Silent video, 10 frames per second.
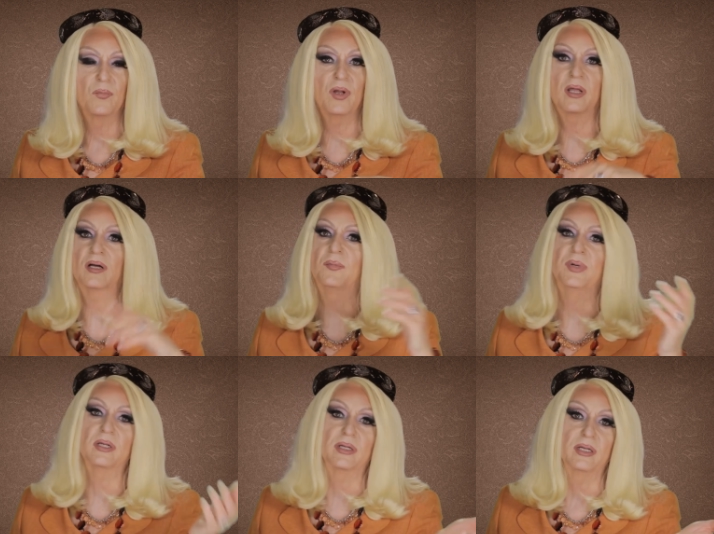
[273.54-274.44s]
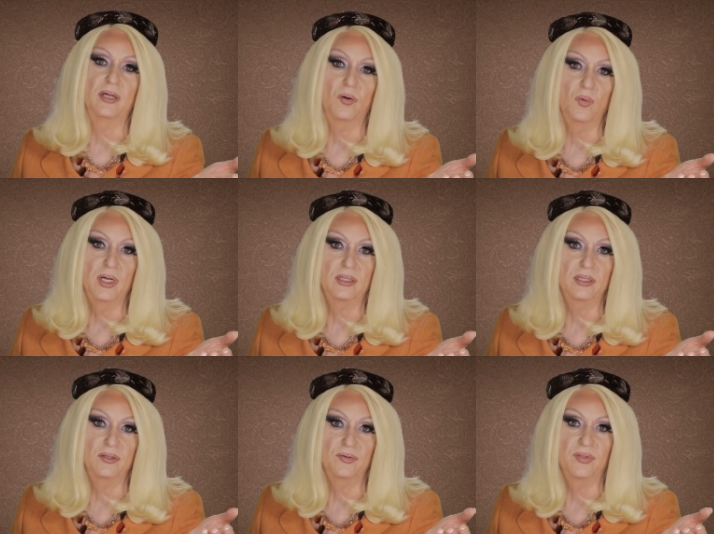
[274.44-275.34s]
Well, Uncle Bill didn't know what
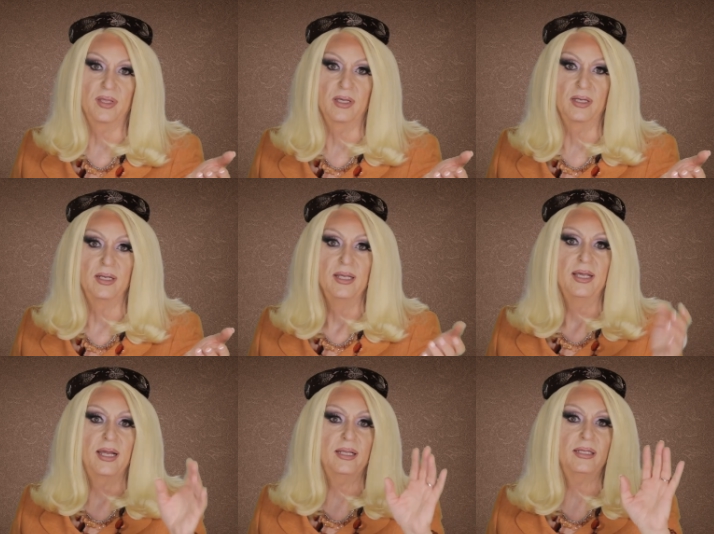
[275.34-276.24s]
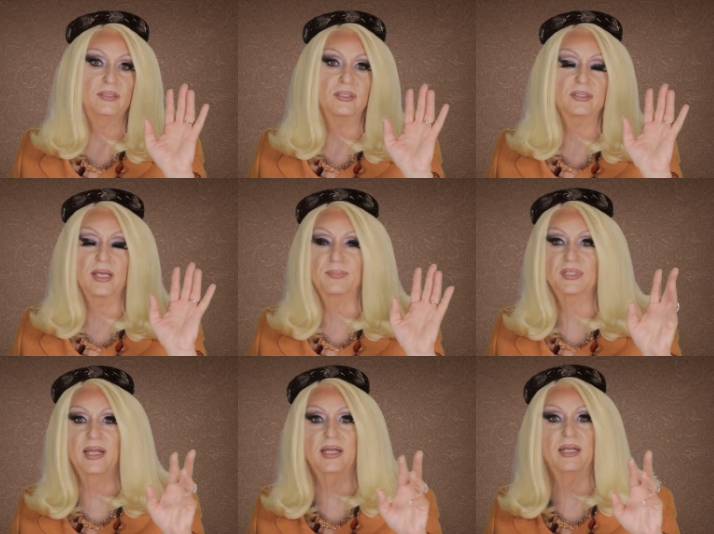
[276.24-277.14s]
to do then, and he just kept
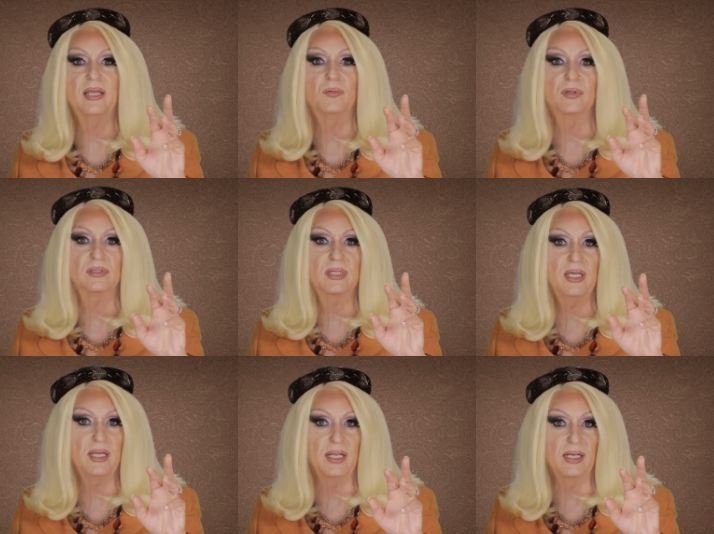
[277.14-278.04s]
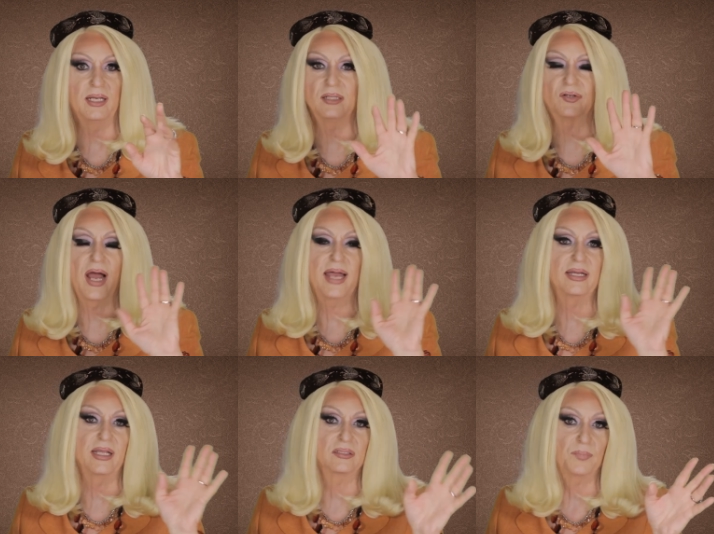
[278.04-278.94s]
saying he was kidding. He tried
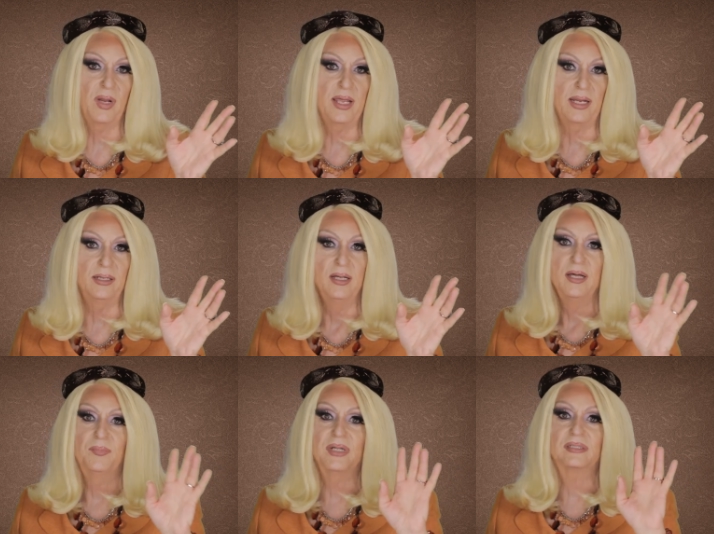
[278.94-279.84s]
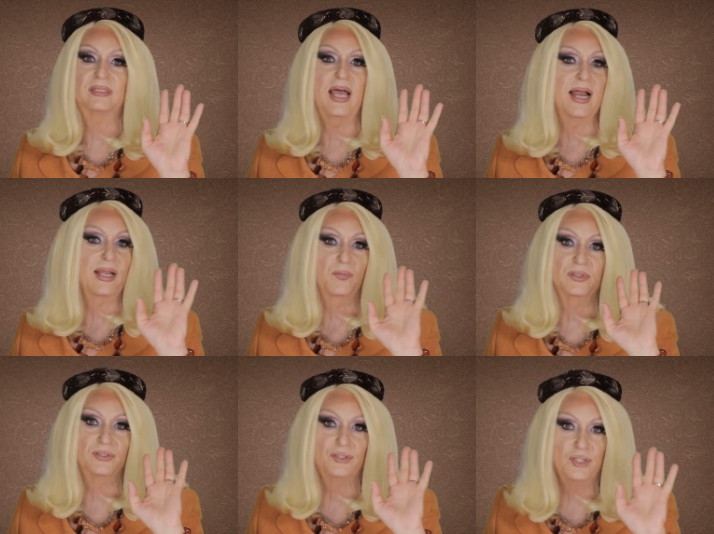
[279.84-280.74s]
to explain, but Sally
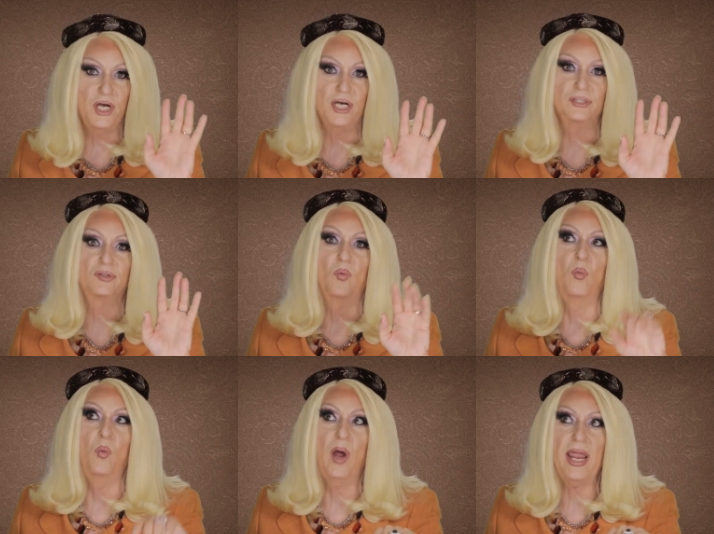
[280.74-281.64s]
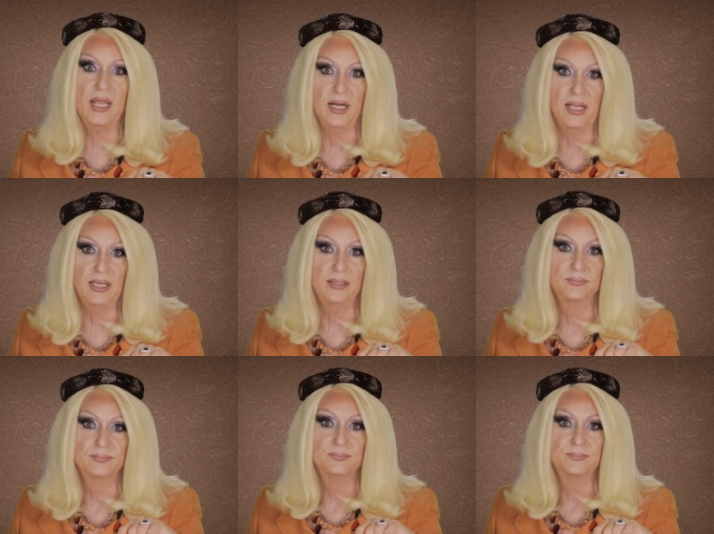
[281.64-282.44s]
was just wailing.